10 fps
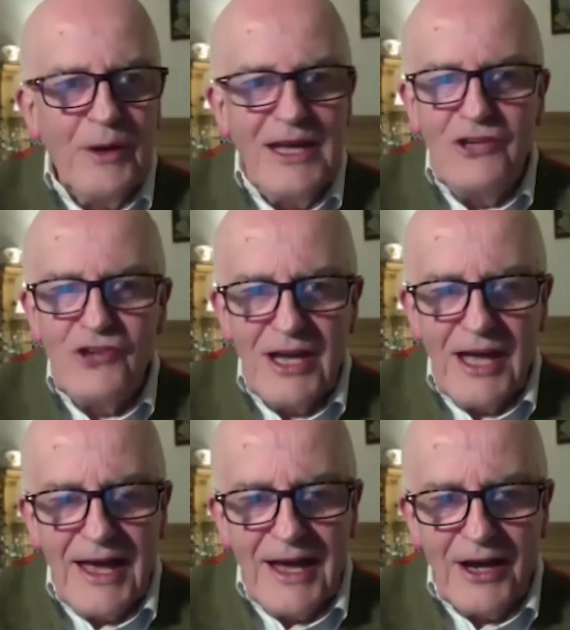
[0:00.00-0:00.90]
A.J.
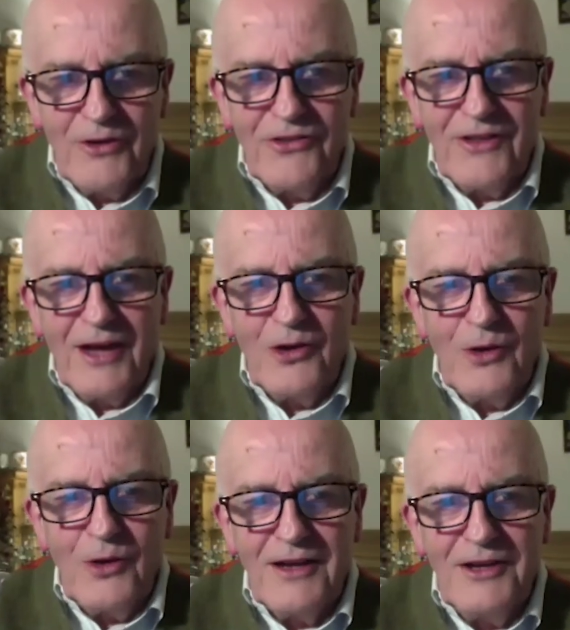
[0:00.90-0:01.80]
Eyre, isn't there, who
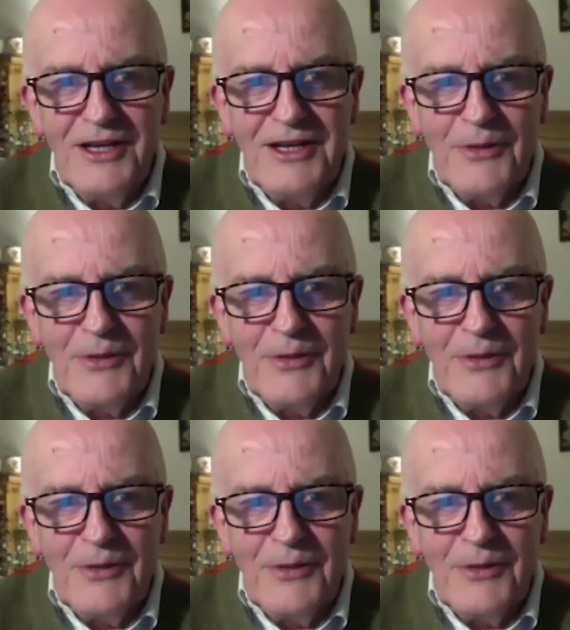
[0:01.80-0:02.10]
had a near-death